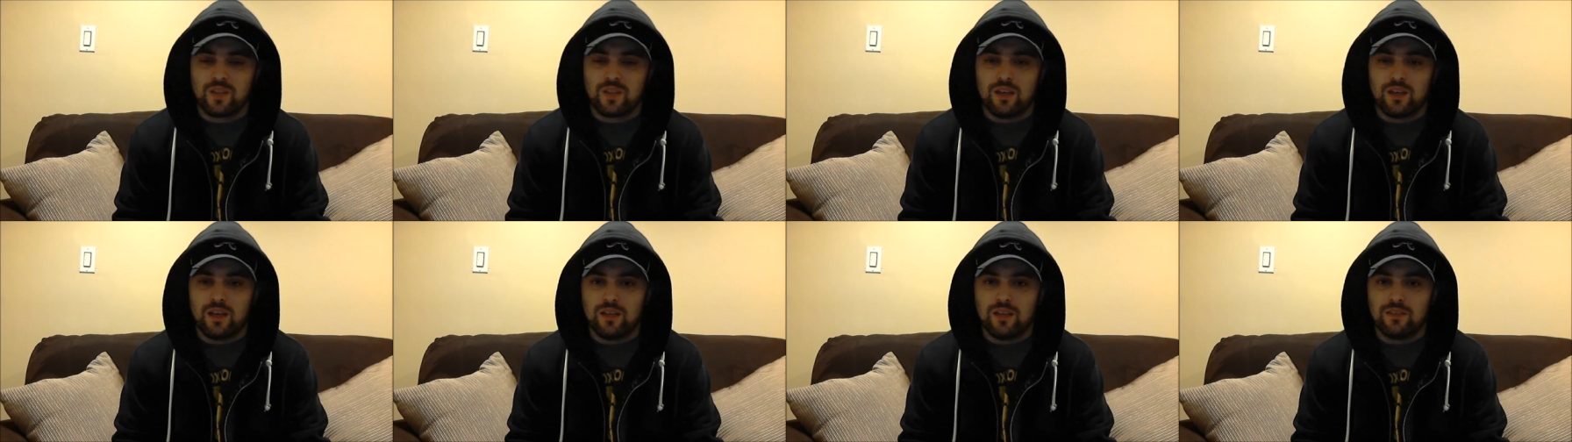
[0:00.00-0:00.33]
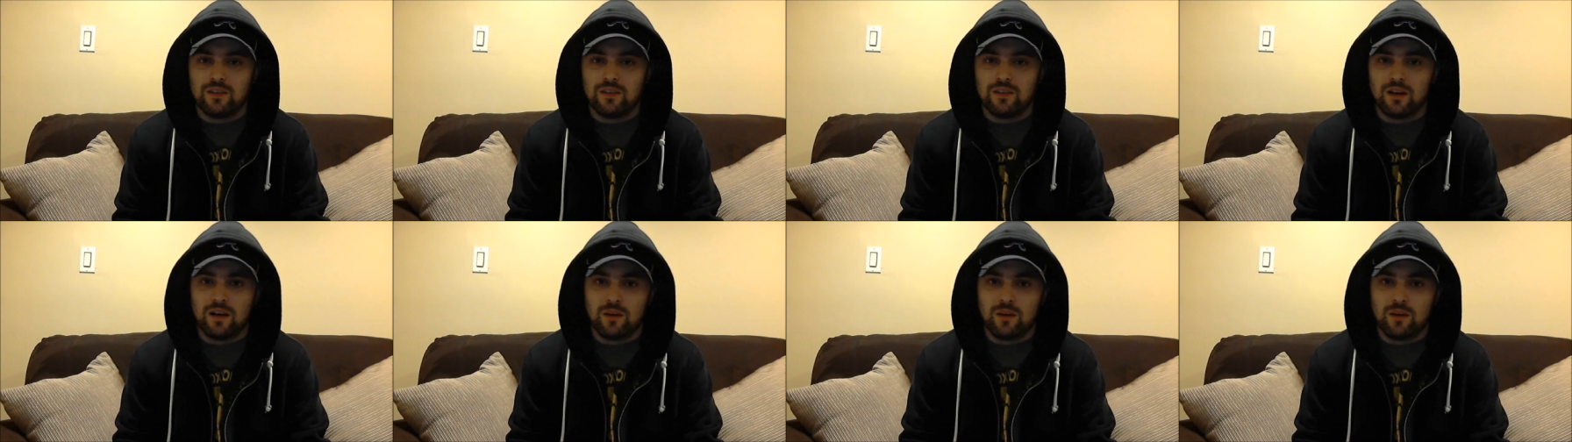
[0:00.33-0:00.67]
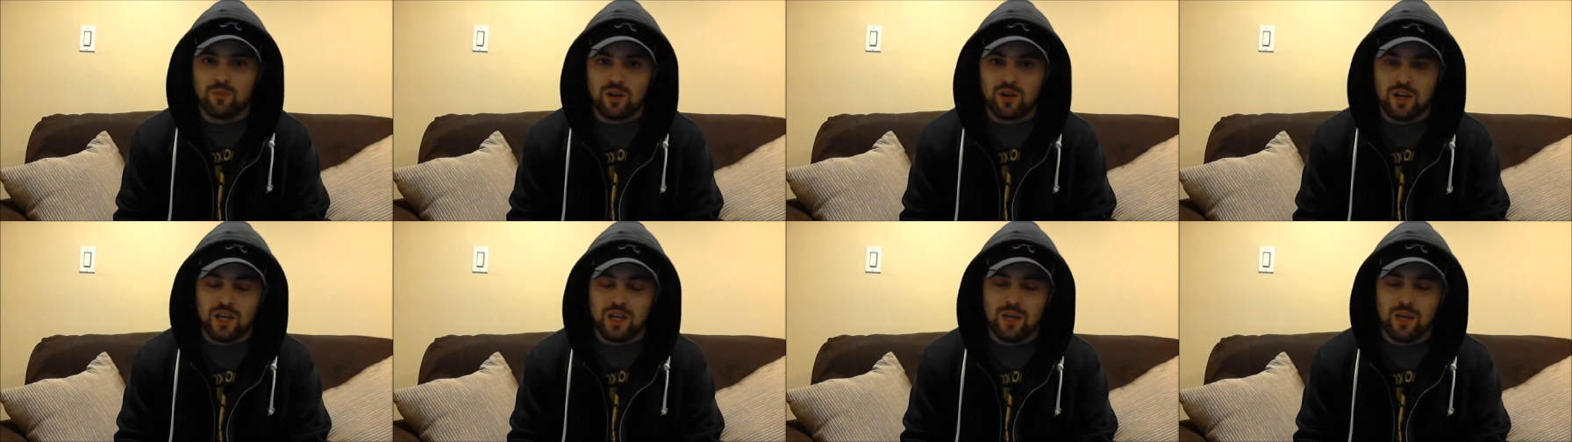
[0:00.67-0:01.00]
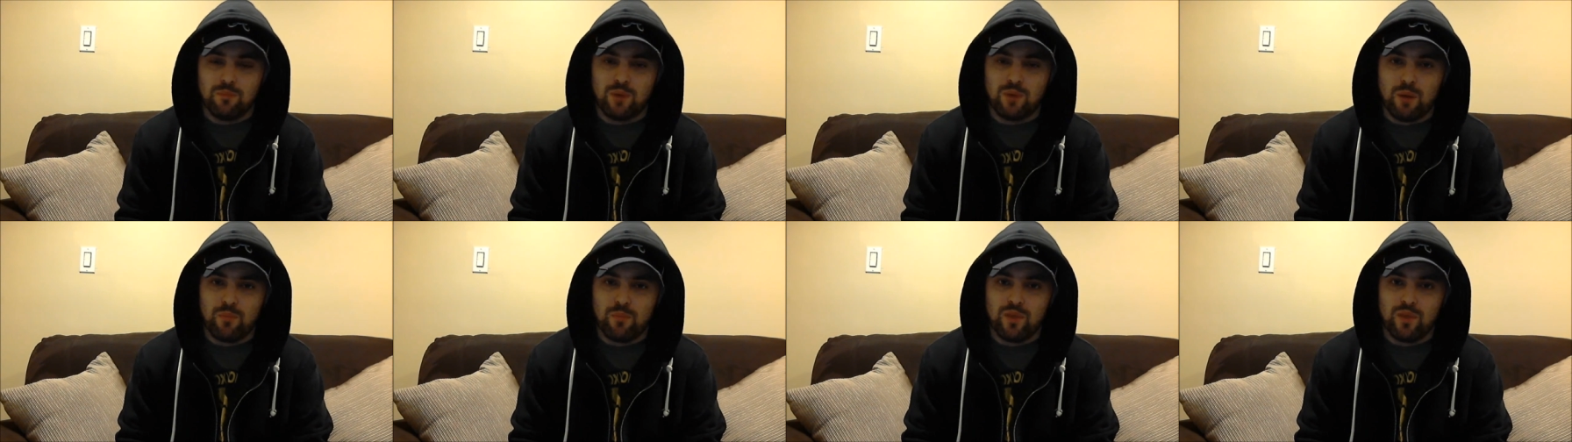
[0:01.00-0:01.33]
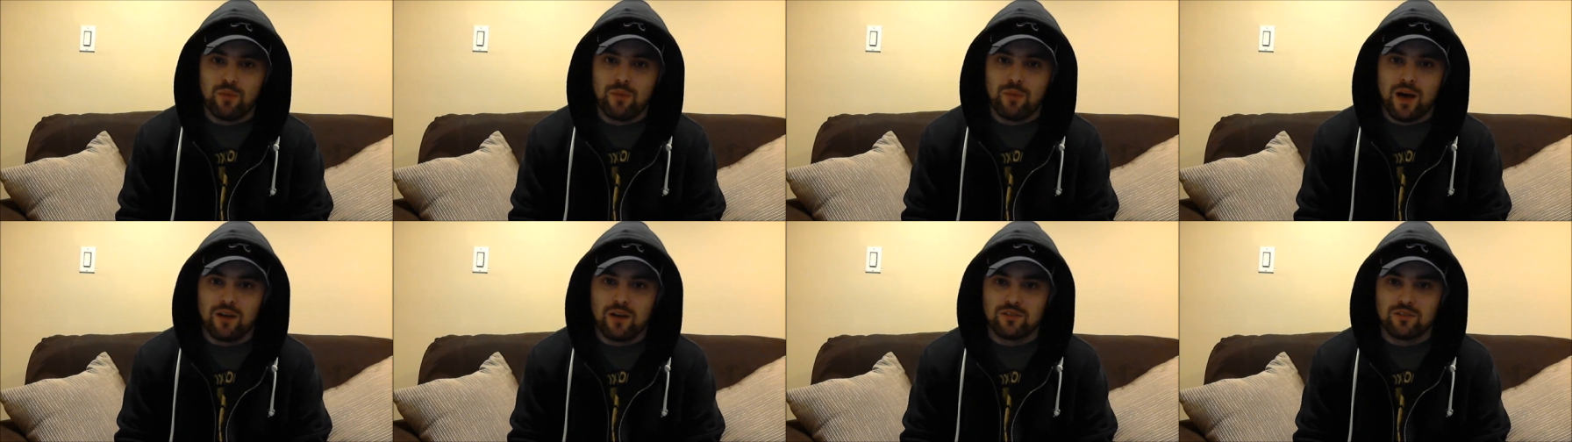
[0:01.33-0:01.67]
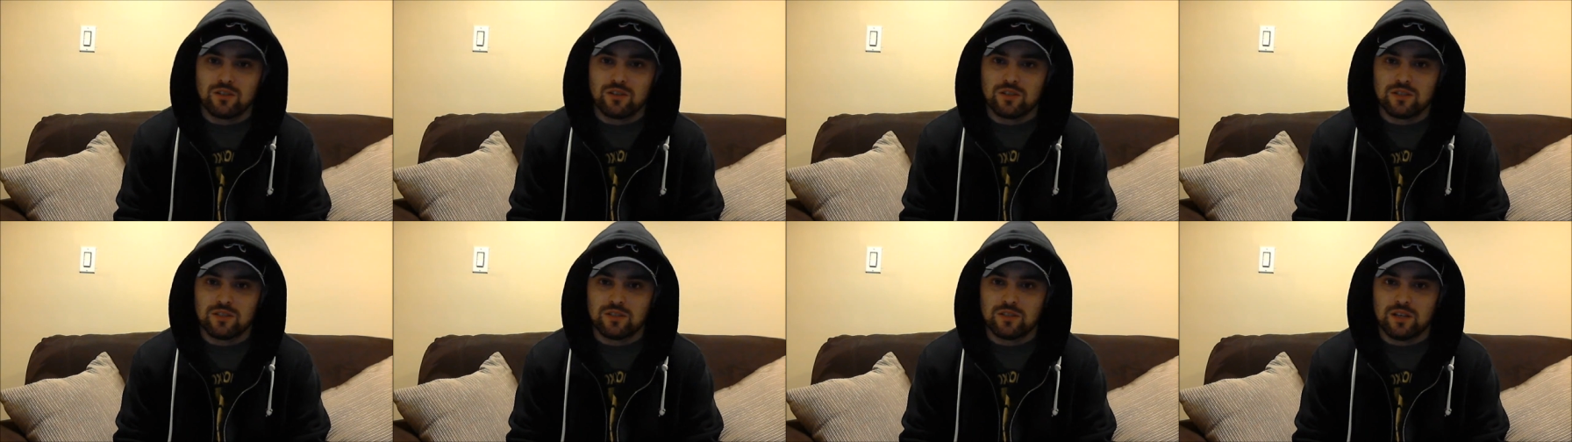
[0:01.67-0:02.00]
And uh, I'm going to keep pumping them out,
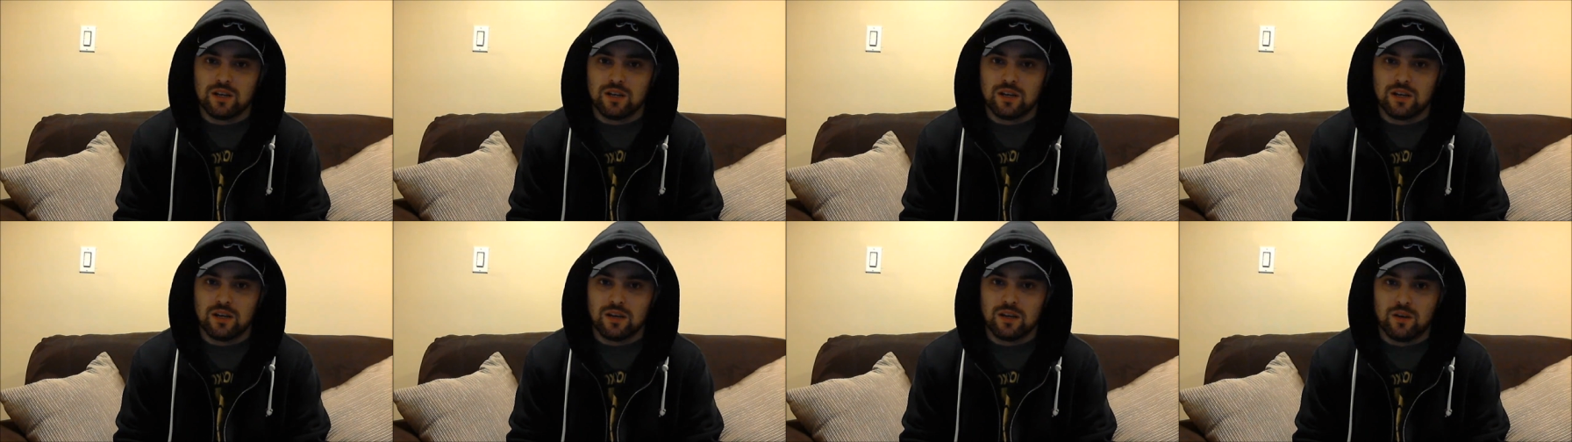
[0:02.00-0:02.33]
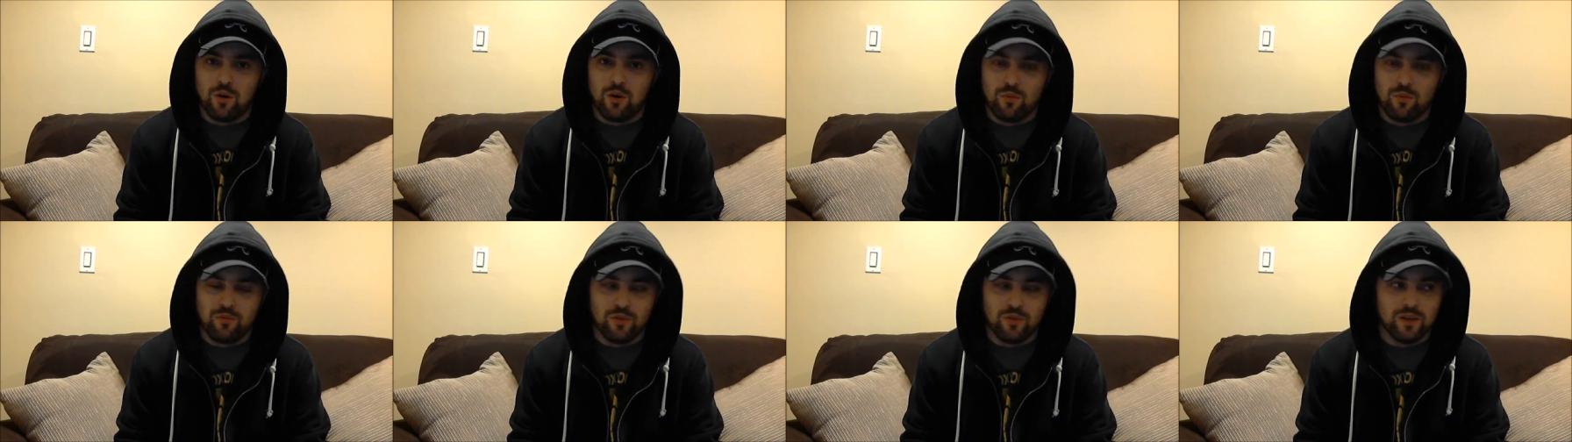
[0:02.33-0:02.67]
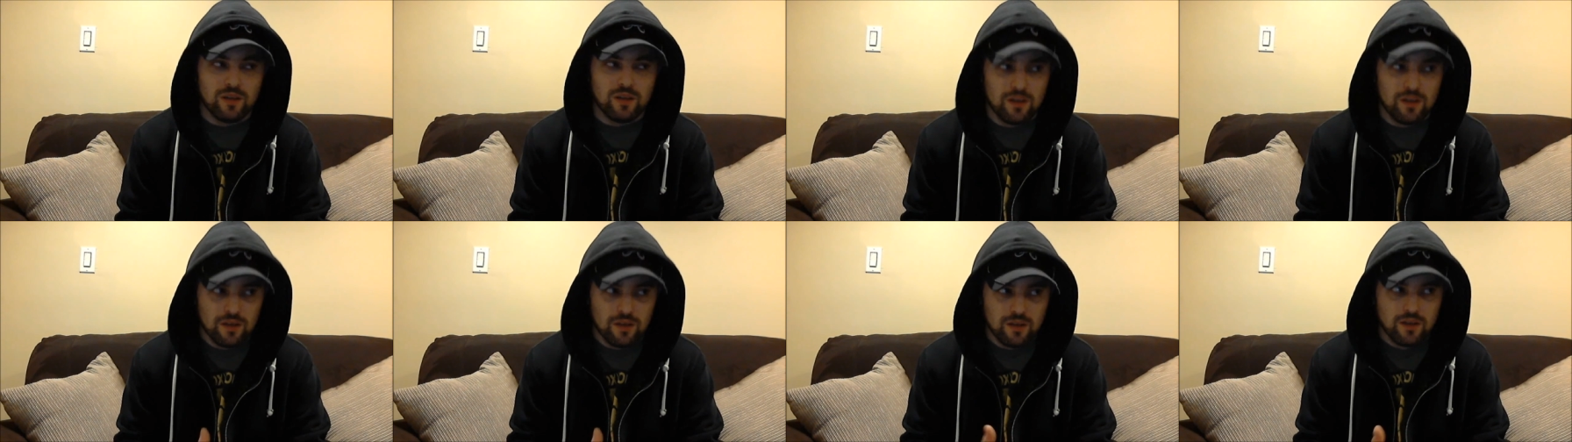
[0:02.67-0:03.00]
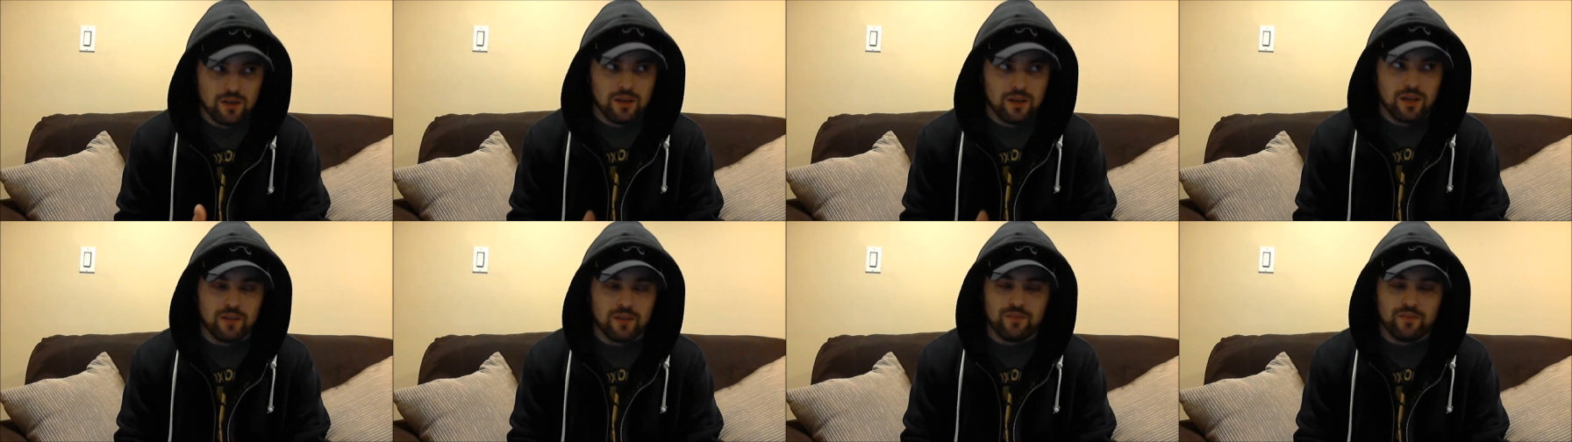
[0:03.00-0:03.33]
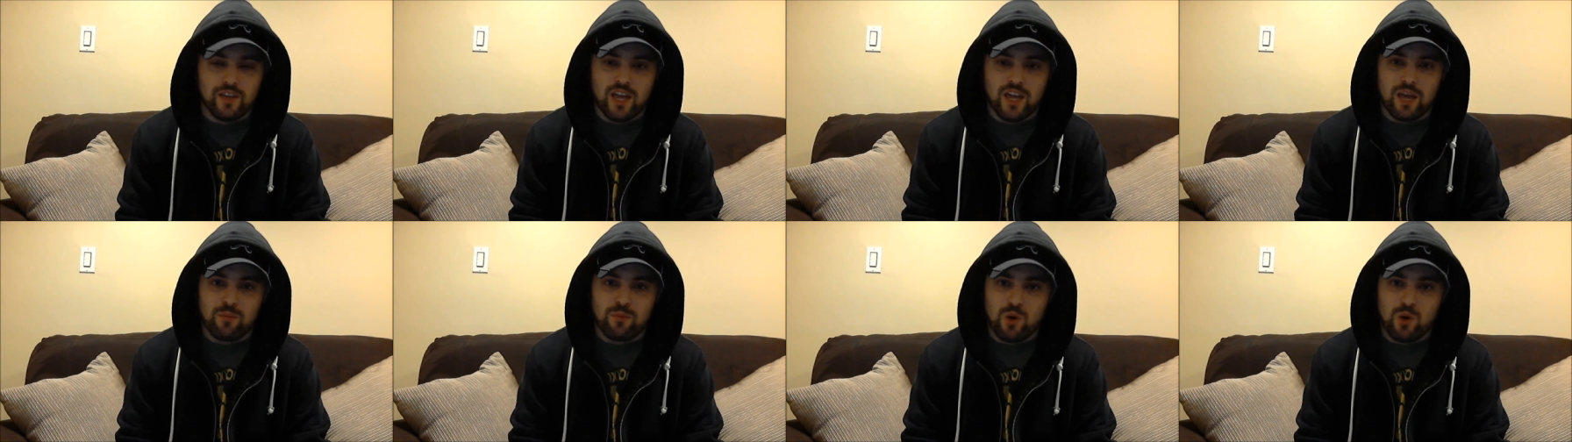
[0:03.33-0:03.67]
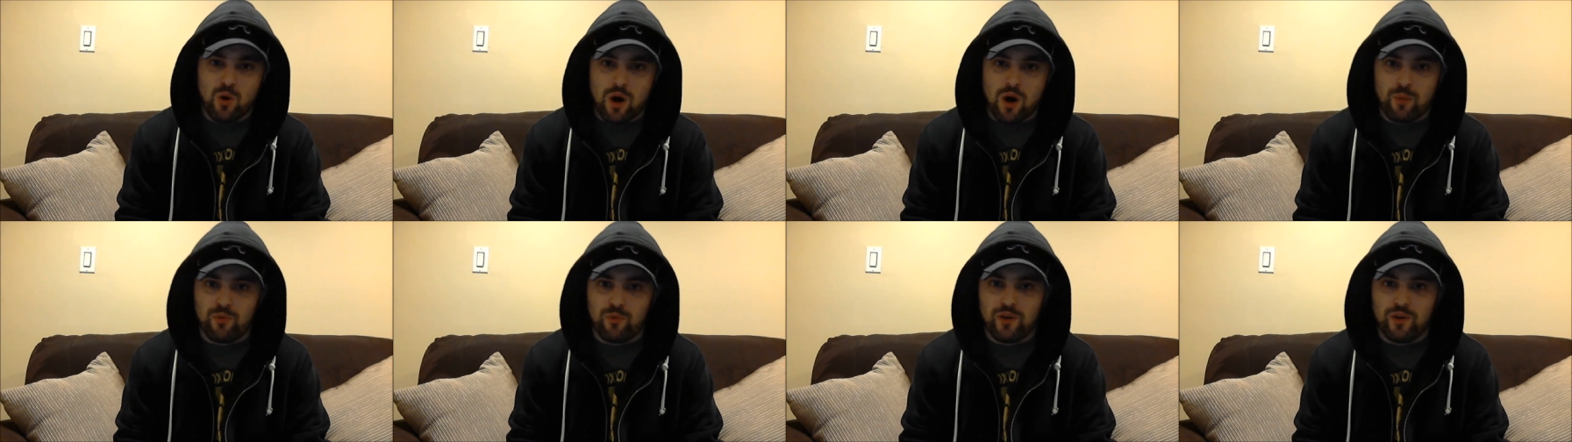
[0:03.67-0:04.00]
just uh, hopefully if the game
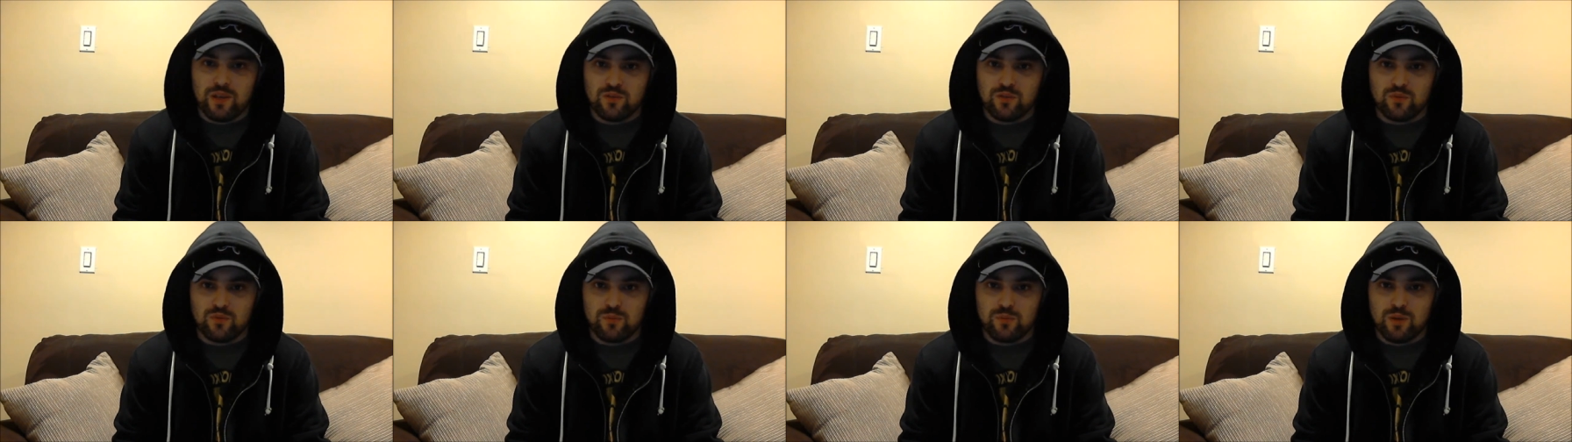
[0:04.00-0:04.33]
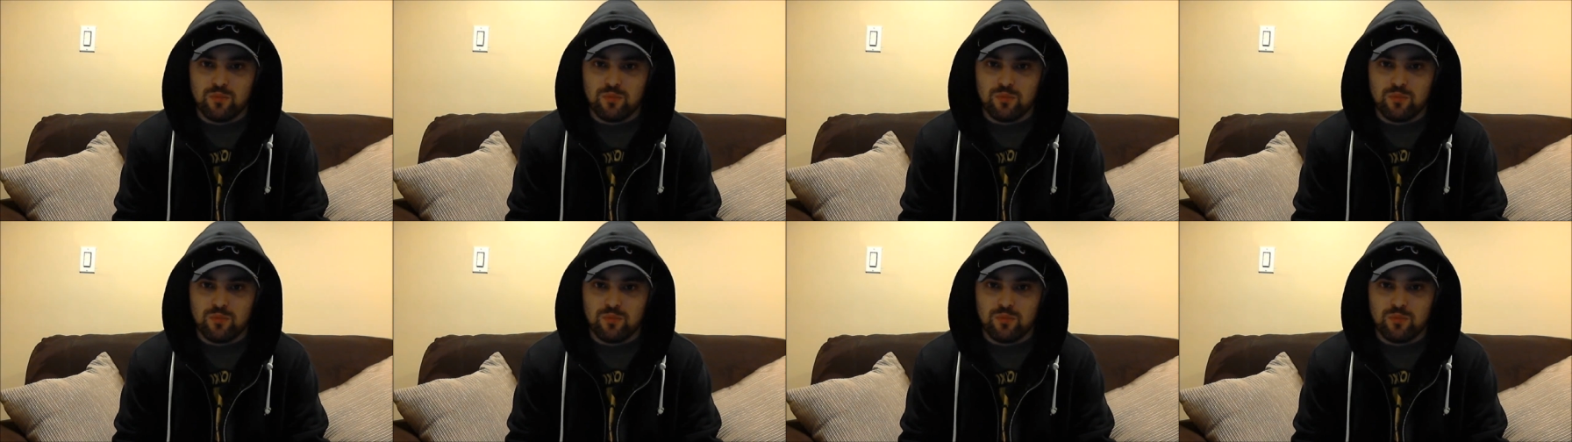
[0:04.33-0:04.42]
cooperates with me.